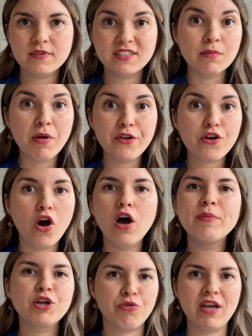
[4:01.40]
Some other
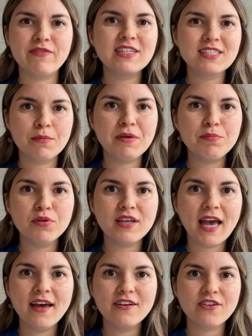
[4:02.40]
common cravings that people
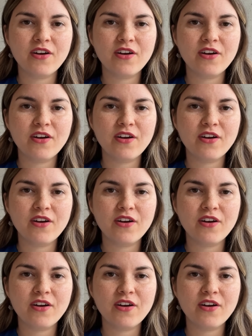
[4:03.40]
get